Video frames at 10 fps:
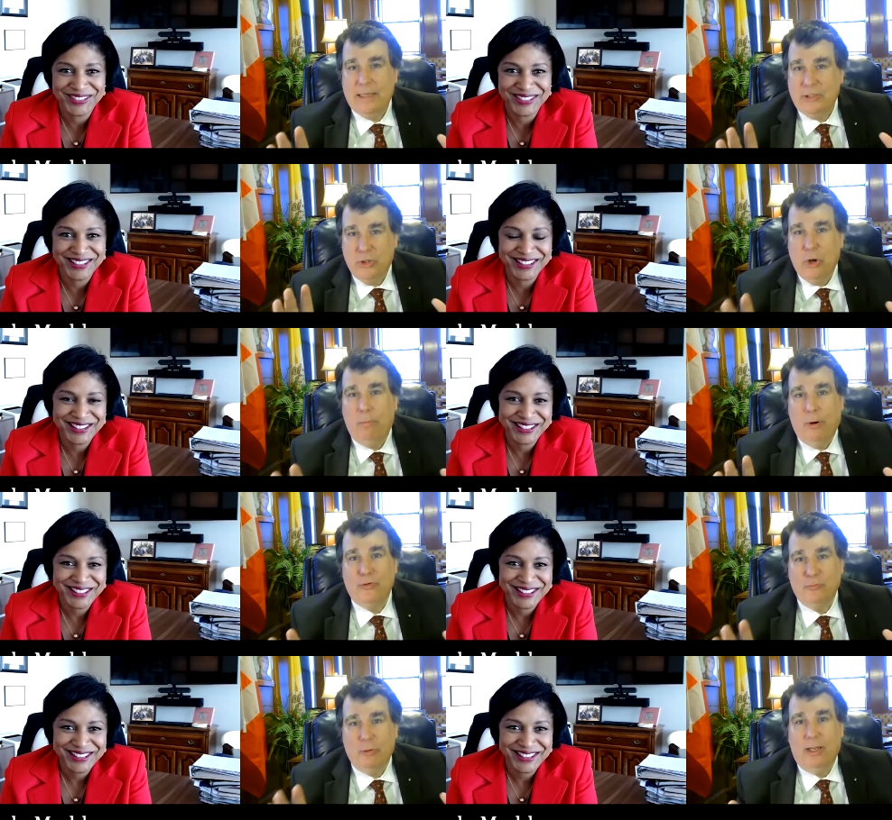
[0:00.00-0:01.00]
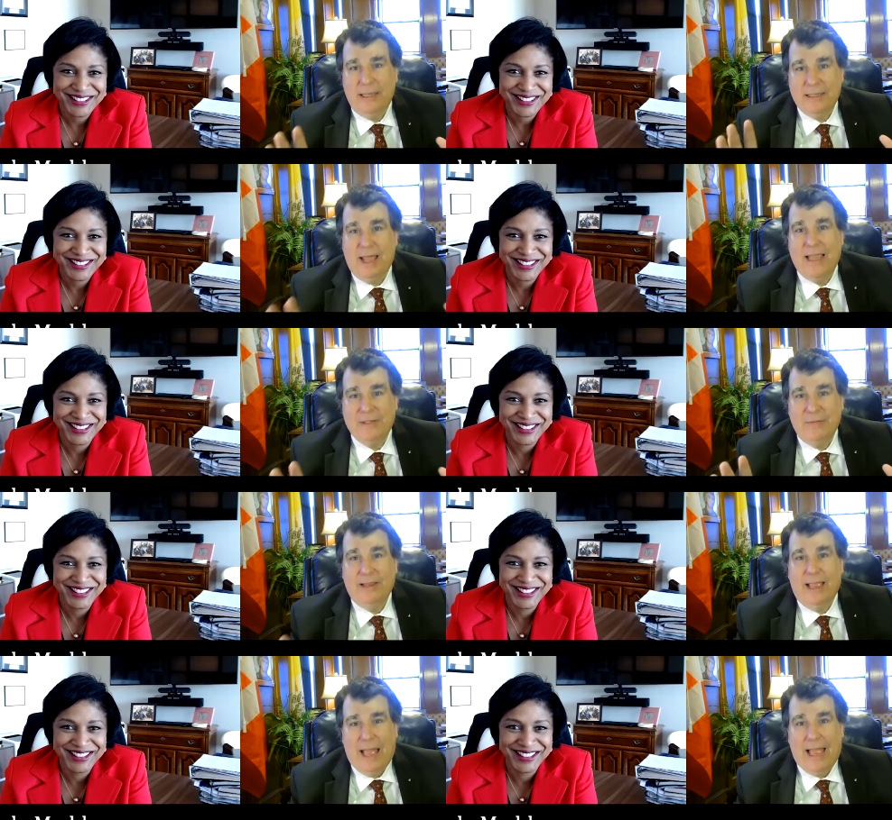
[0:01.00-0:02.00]
Speaker 1: Is Joe Birch really as nice of
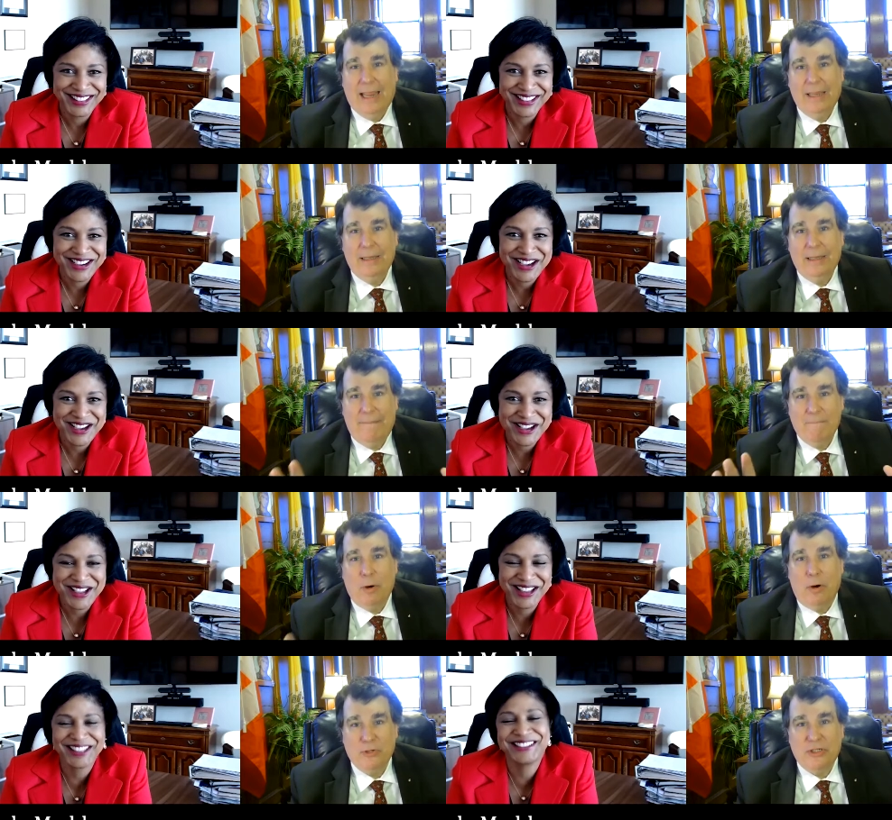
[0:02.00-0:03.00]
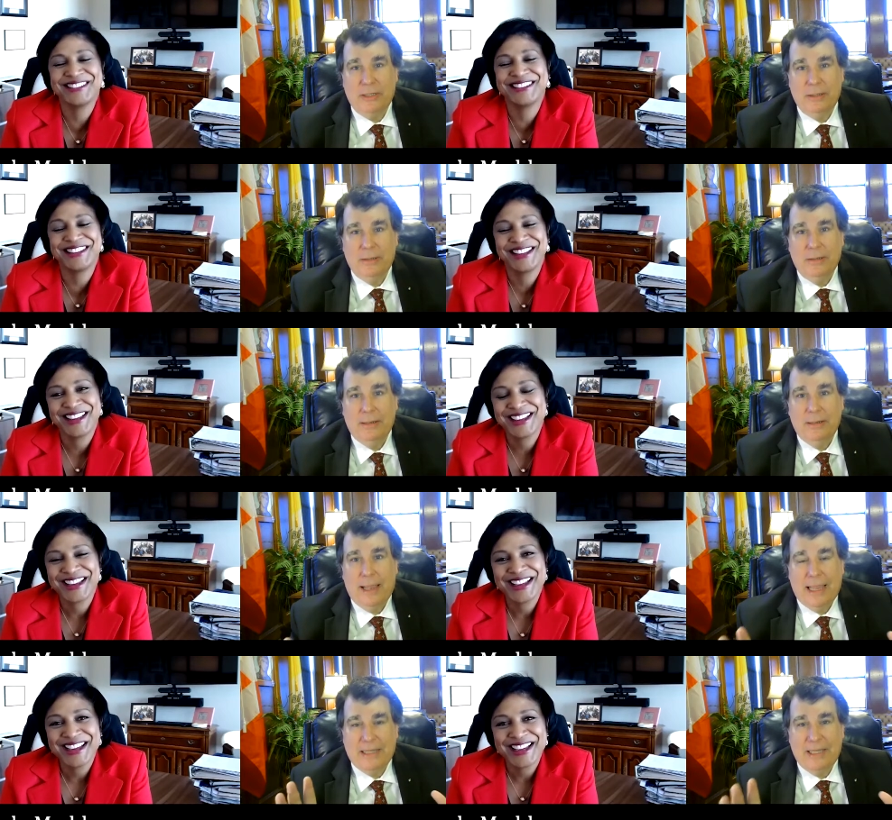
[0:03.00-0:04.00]
a guy in person
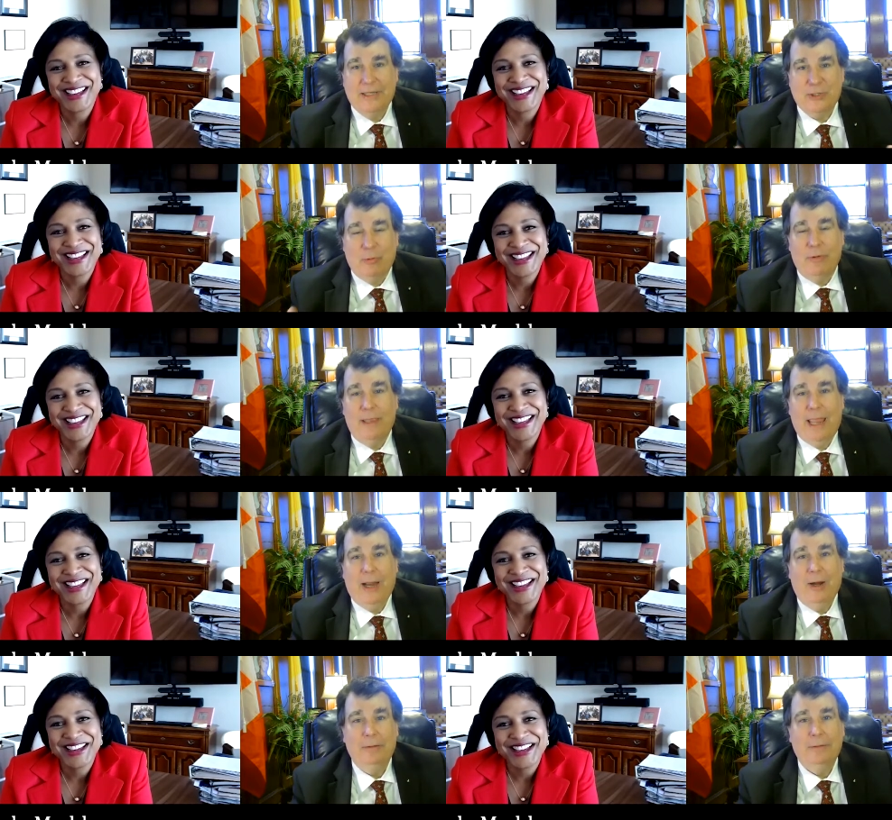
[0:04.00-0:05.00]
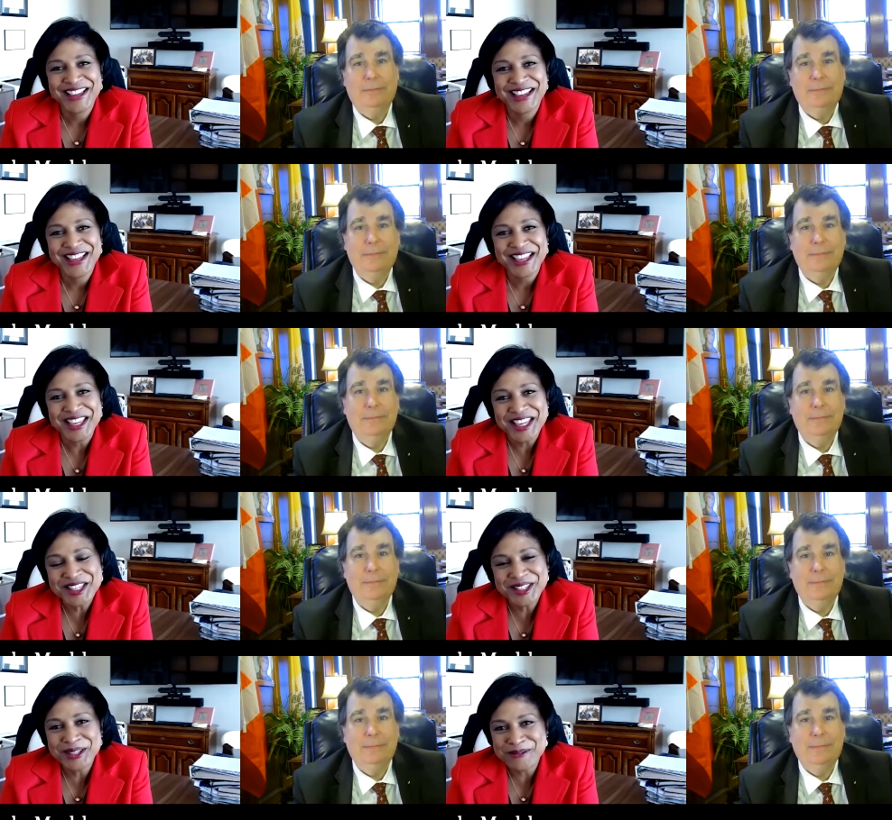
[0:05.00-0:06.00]
as he is on the air?
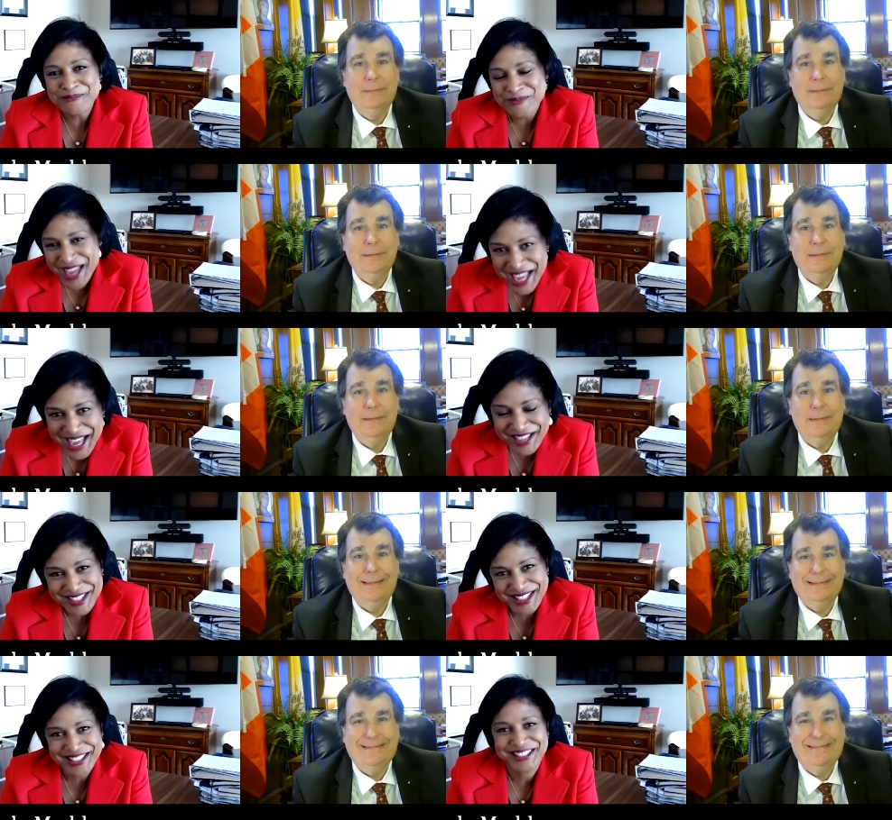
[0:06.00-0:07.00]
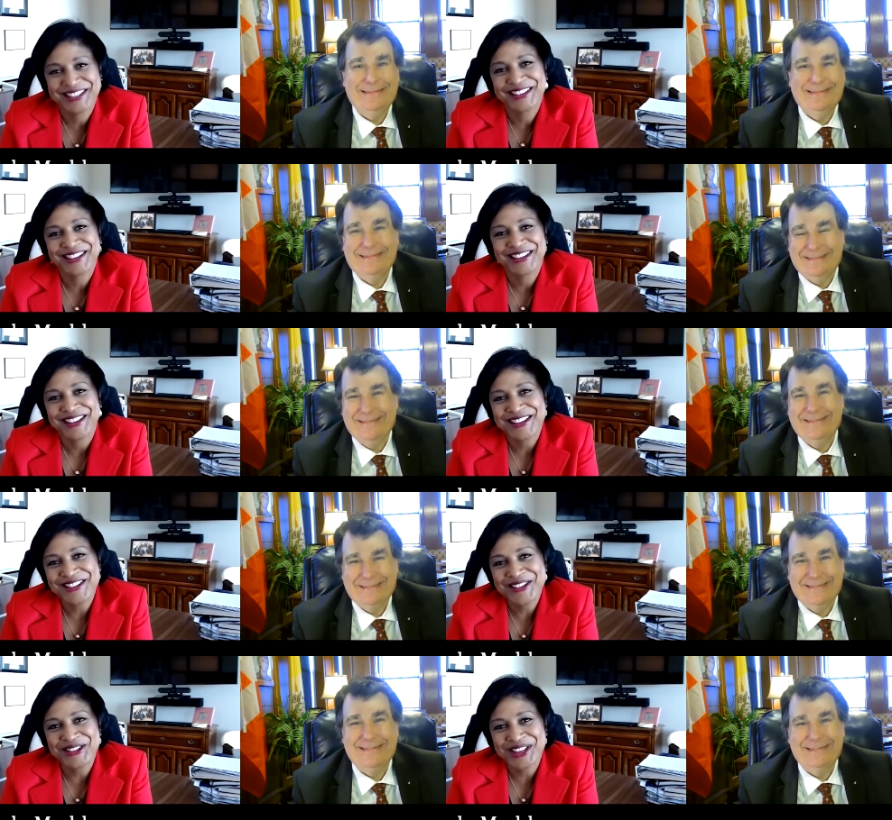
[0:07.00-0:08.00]
Speaker 2: He's the best.
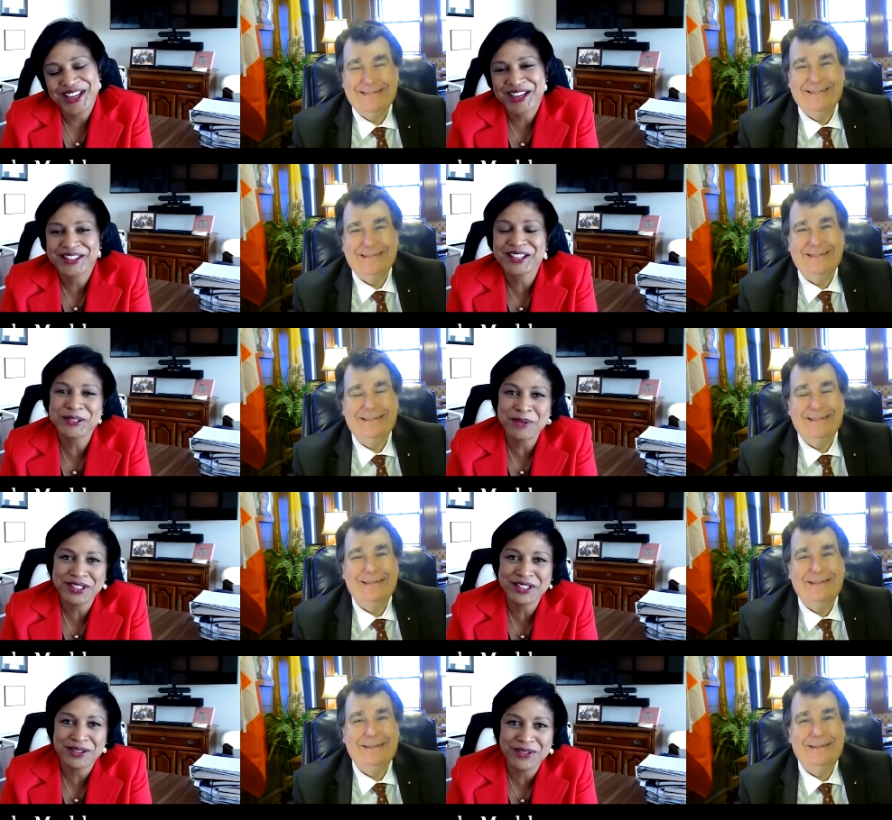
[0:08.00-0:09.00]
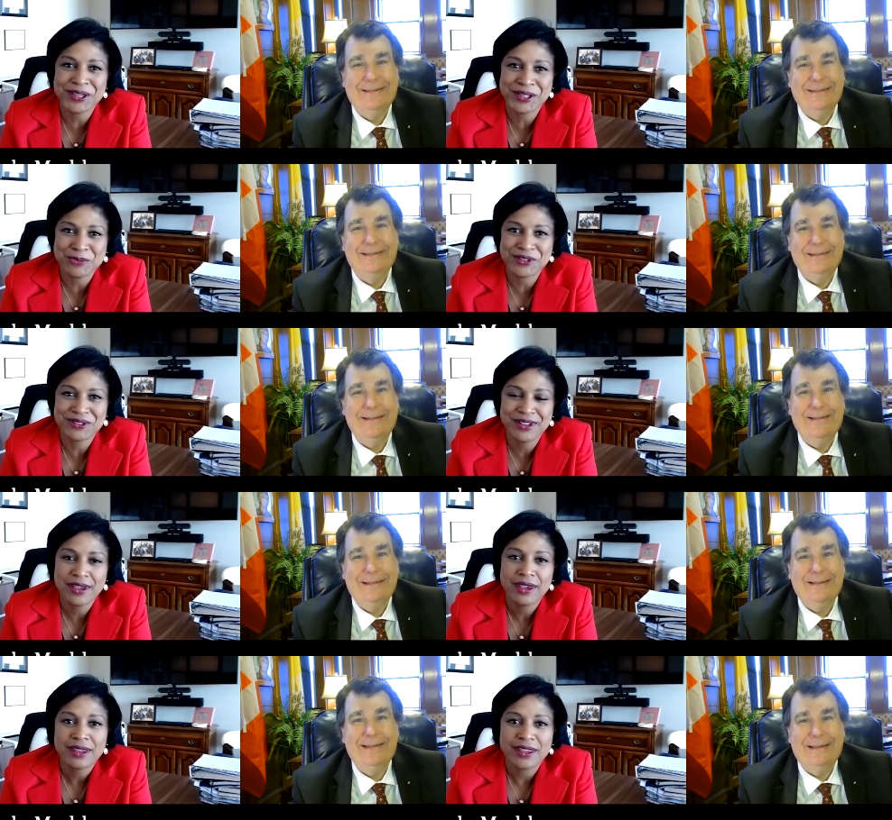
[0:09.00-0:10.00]
Oh yeah, that's my TV husband.
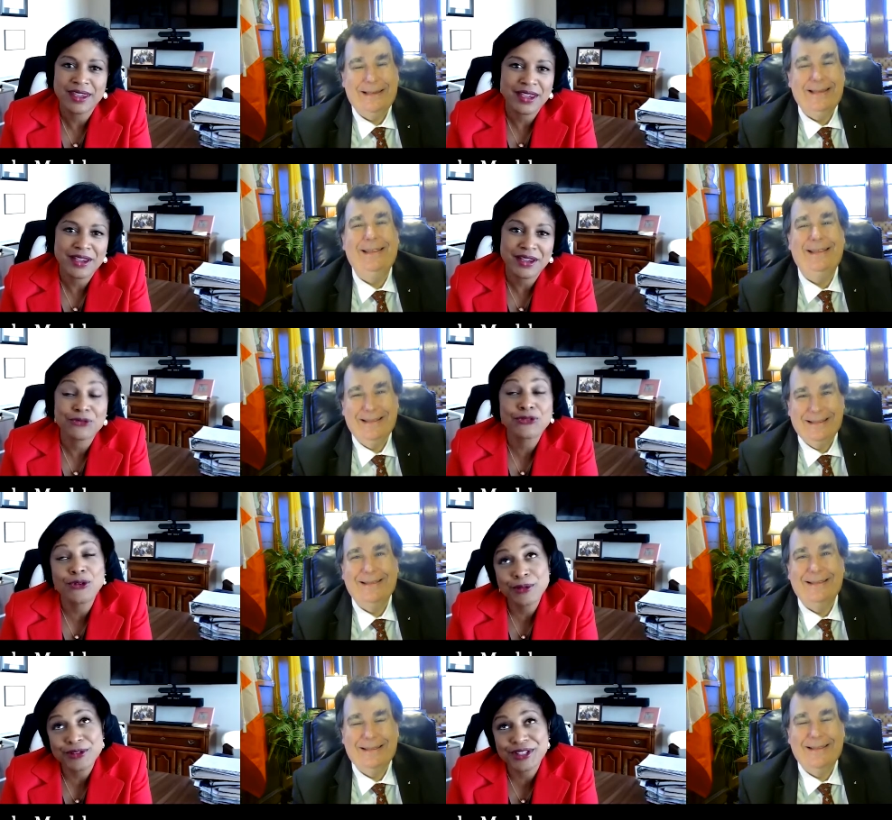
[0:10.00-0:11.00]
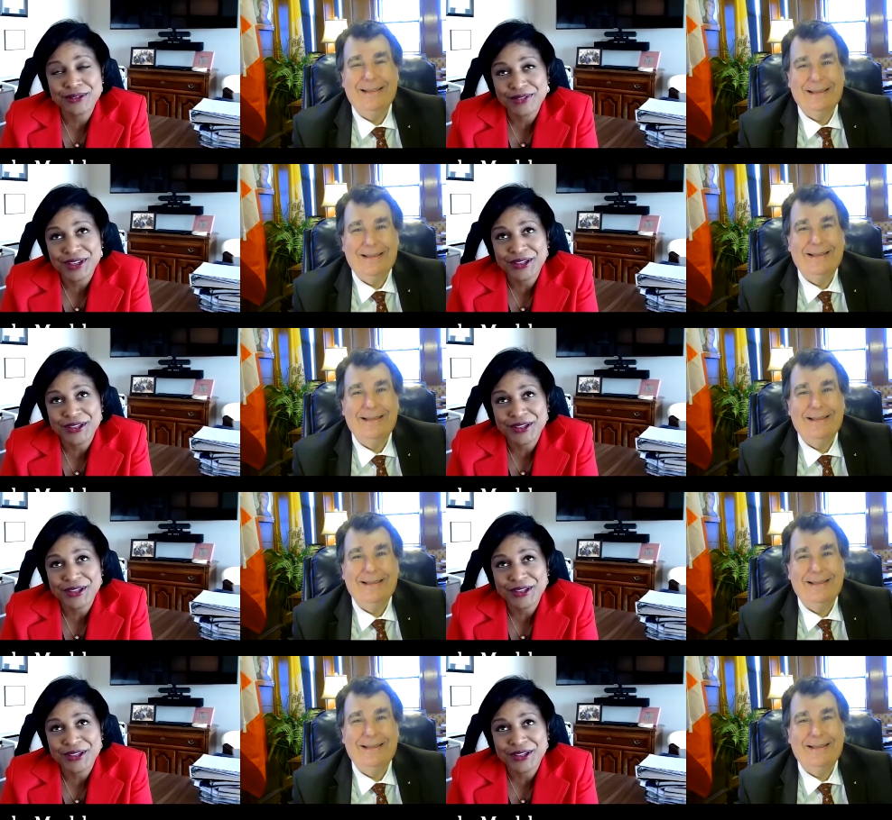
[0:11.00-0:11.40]
Yeah, uh, former TV